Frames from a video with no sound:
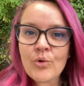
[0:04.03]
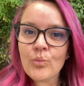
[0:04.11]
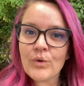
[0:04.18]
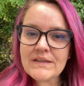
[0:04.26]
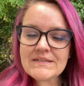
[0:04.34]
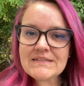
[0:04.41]

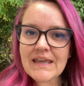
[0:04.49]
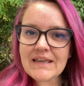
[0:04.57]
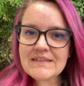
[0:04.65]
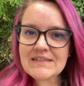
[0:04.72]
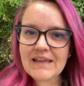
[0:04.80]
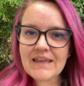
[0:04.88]
Wanted to take
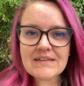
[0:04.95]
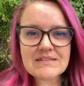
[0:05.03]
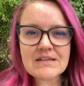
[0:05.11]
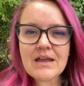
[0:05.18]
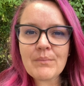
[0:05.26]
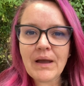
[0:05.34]
a second
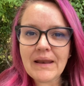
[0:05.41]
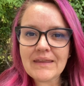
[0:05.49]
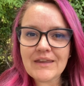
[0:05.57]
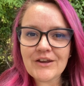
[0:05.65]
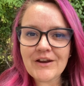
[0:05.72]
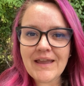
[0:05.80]
to come on
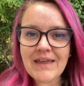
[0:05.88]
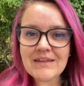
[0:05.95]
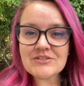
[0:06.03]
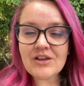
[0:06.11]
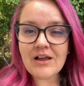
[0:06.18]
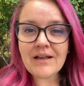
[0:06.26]
here
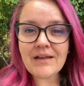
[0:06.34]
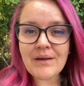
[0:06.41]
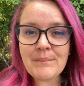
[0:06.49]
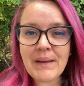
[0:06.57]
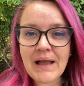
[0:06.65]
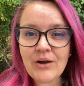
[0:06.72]
and talk
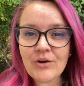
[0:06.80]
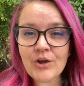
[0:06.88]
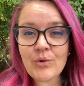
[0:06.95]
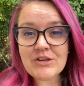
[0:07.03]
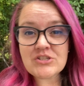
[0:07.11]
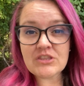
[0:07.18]
about a
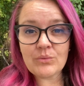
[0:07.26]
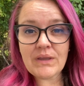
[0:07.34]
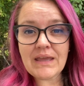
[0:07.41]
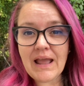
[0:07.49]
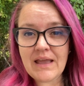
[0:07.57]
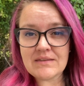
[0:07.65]
question that we
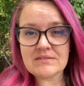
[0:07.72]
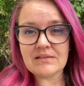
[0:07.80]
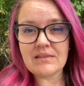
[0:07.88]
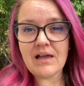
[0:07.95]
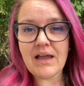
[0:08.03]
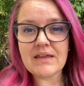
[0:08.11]
get asked a
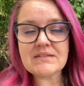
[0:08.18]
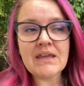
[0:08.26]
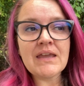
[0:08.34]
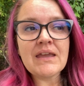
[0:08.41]
lot.